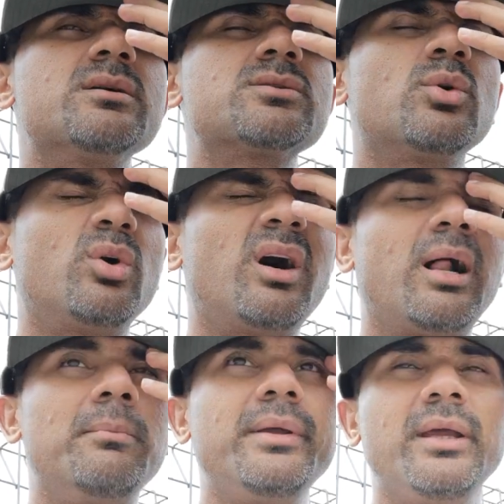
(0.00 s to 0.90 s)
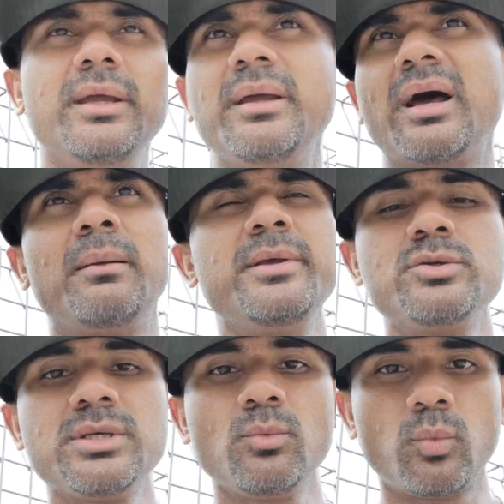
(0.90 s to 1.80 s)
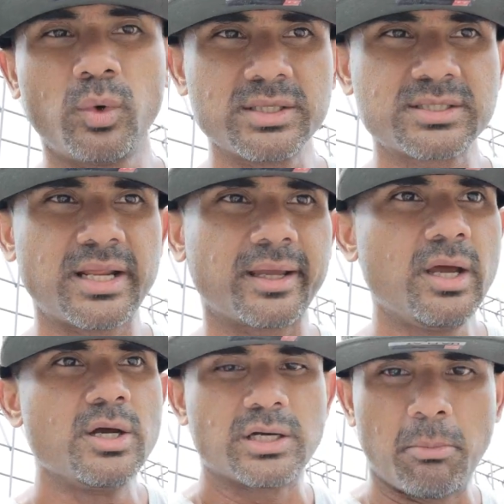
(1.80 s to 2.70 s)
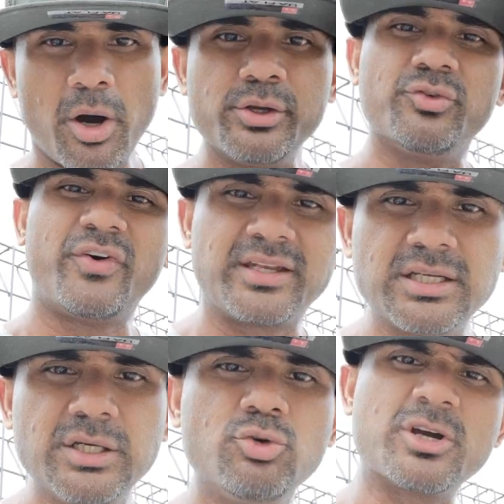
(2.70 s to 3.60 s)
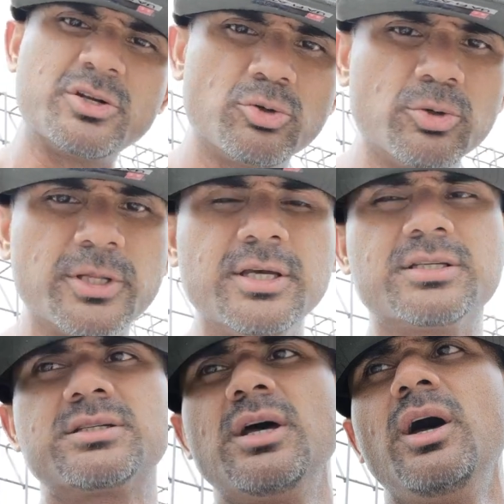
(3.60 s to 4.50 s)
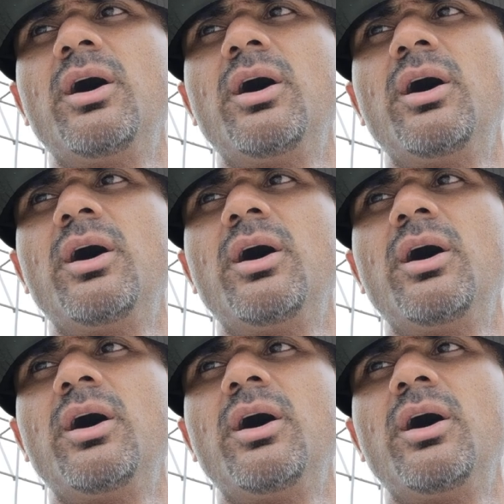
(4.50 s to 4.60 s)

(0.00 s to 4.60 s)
So I'll be using words like, "Come on, you fatty, you can do this.